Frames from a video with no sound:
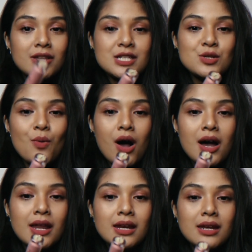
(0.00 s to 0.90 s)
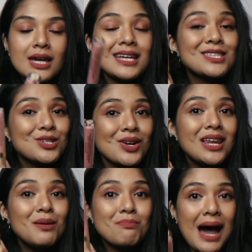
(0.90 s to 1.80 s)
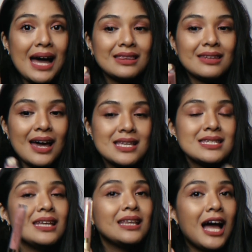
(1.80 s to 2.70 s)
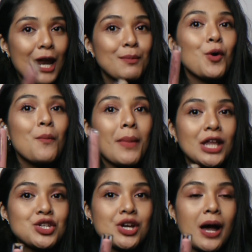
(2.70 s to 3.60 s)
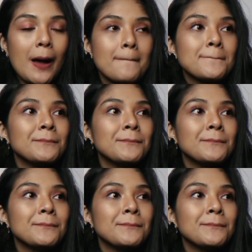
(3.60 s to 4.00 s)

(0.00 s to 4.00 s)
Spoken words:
This one, it's really matte. As in, alam kong matte siya.